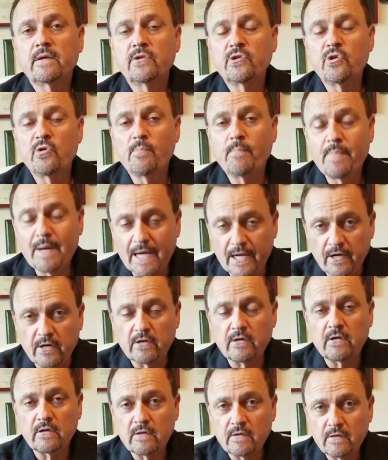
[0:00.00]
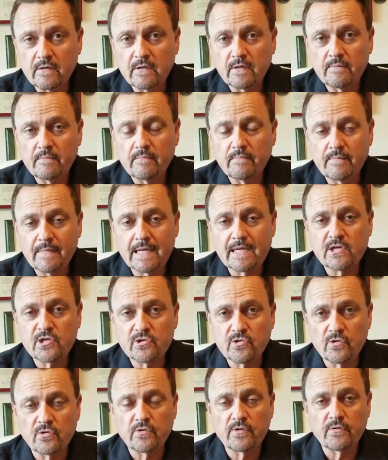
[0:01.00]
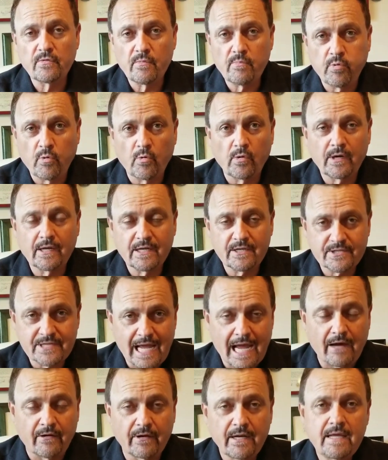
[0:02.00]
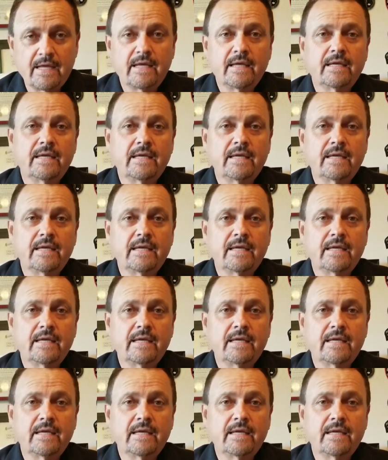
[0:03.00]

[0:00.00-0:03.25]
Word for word: you better make sure the report gets out.